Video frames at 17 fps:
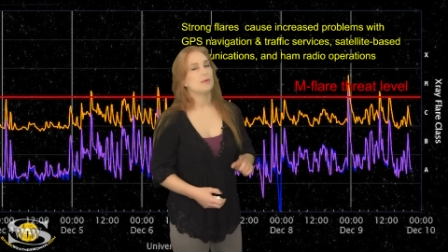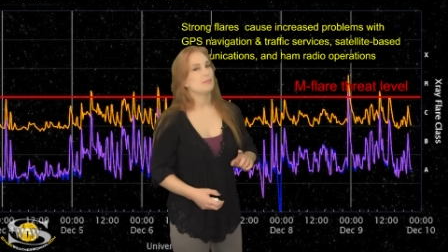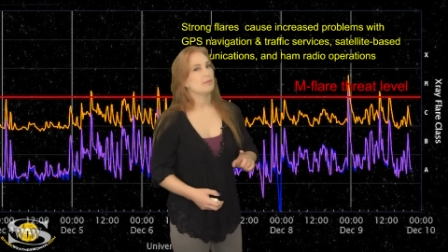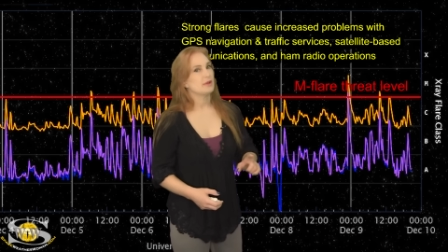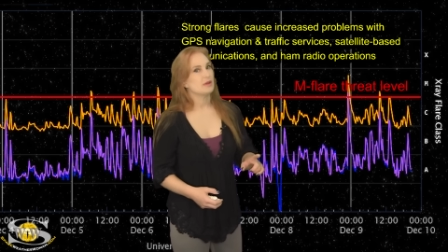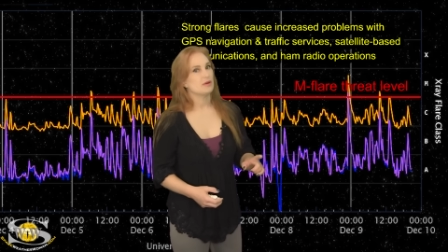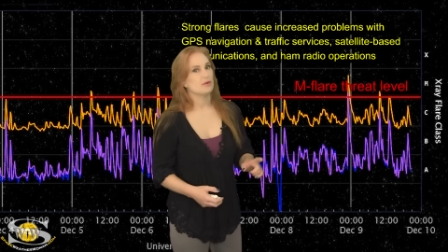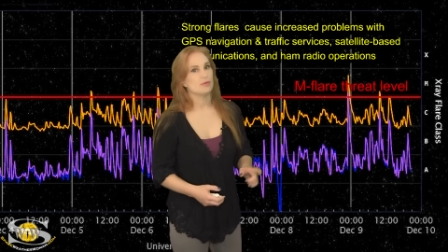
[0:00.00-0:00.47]

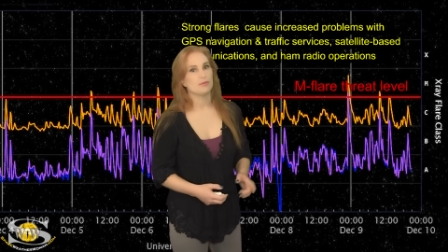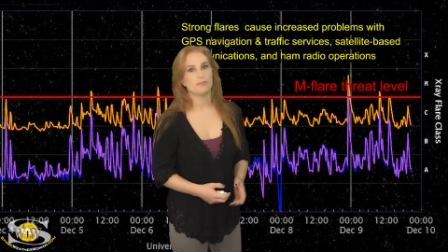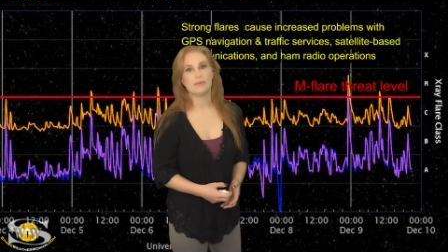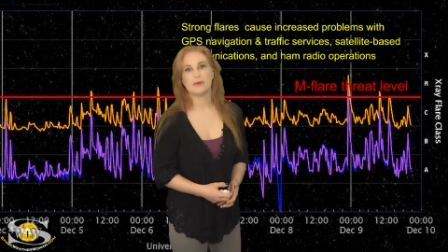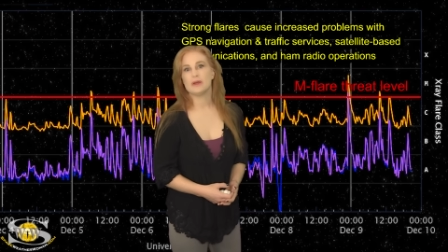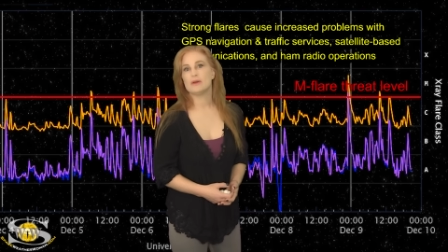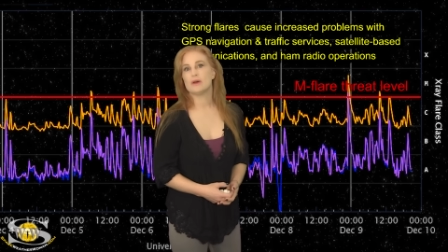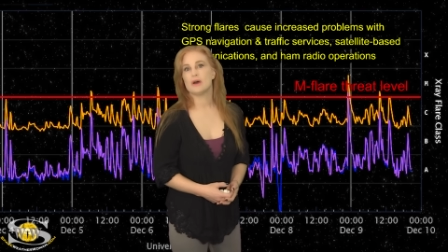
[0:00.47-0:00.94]
but the
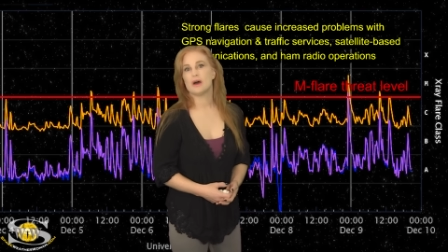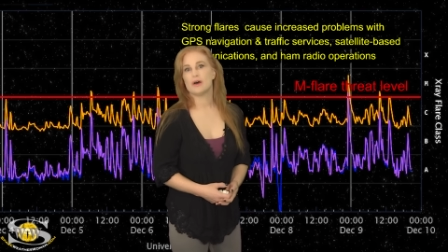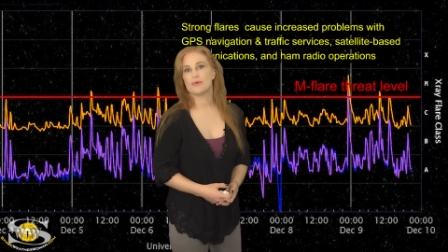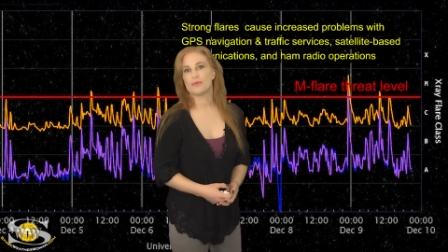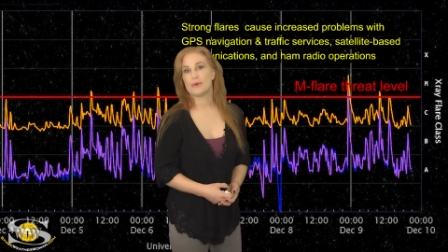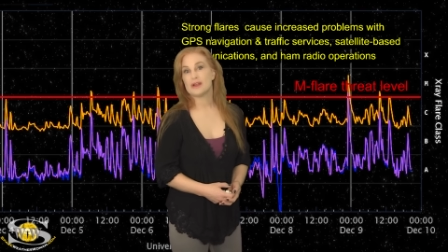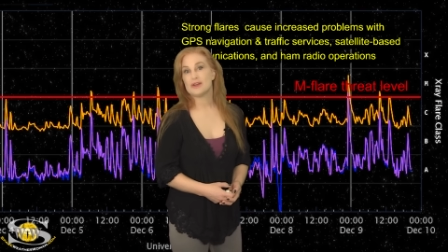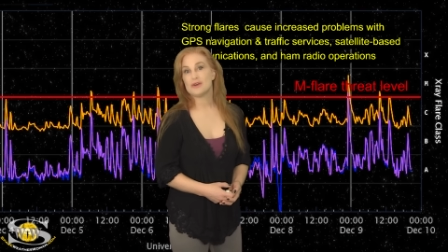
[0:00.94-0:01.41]
big
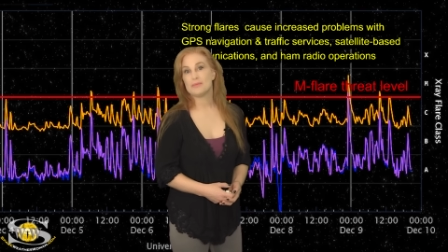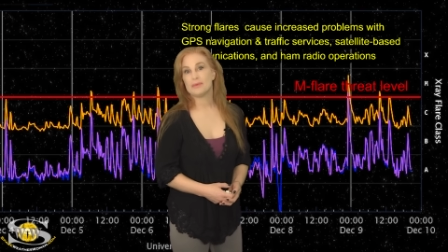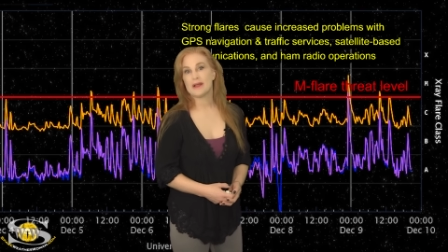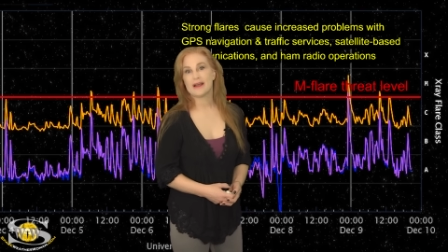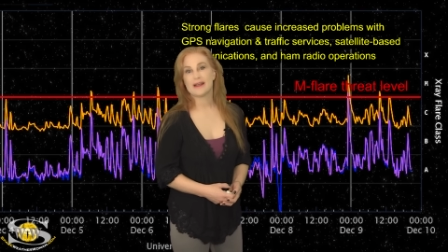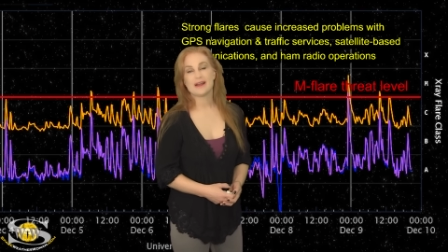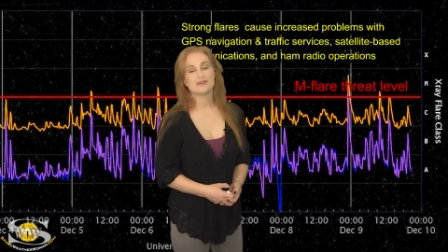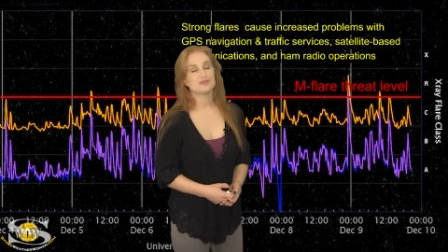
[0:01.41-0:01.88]
radio
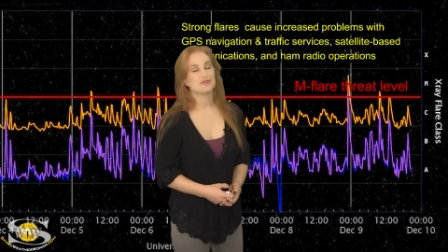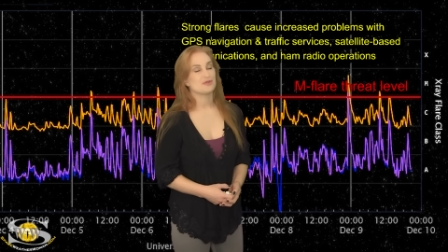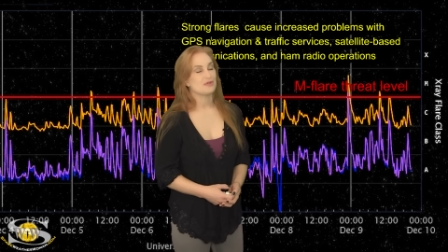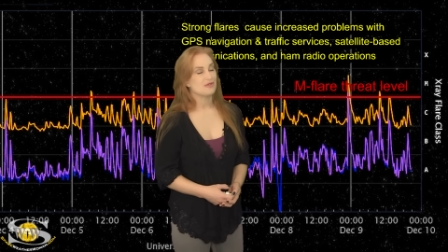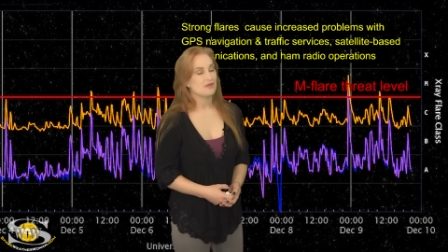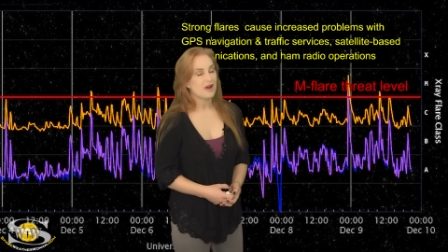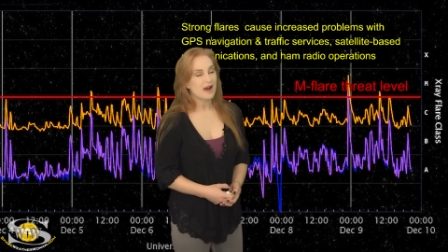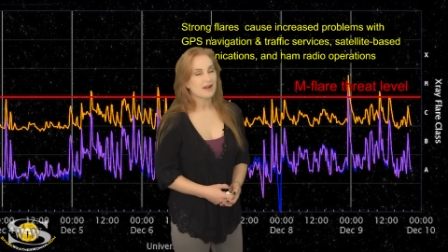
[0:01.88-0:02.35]
blackouts are
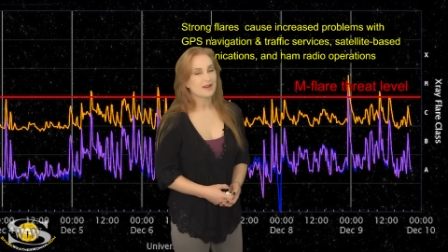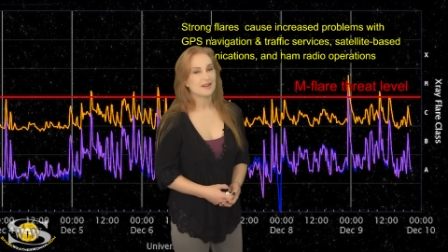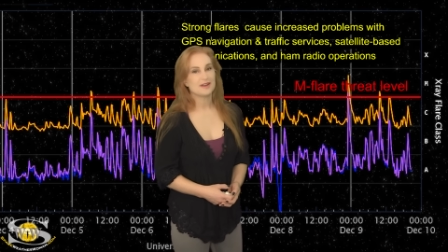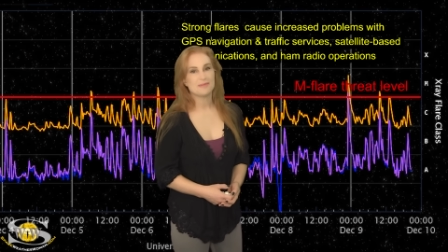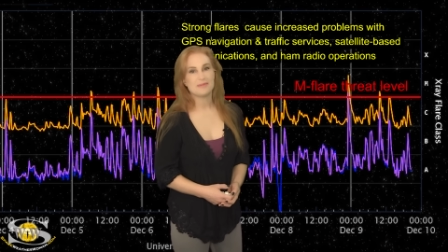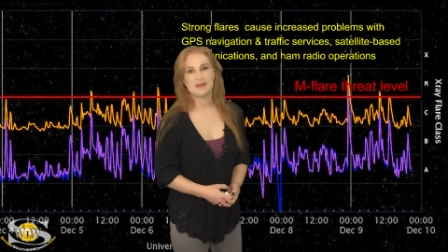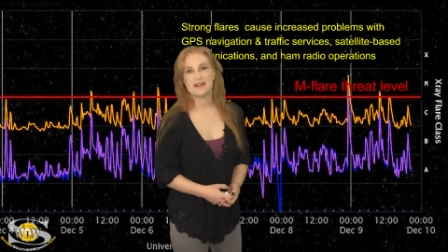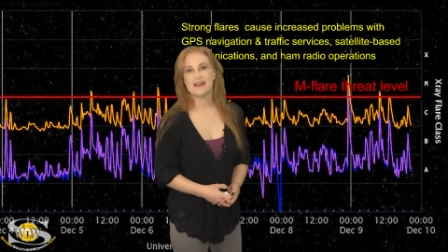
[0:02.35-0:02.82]
not
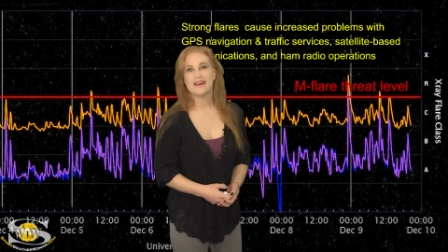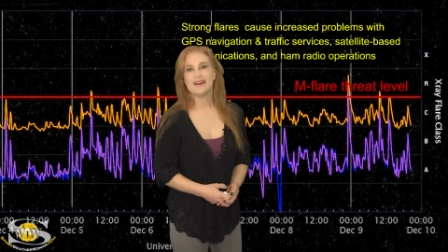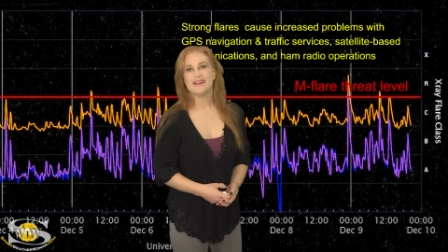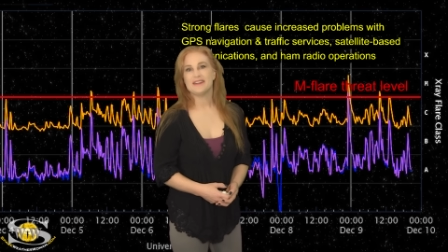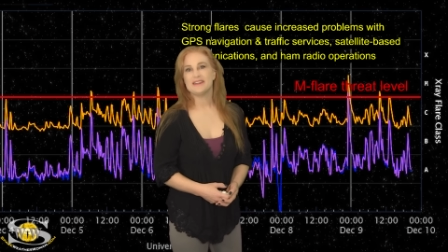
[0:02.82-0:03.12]
going to be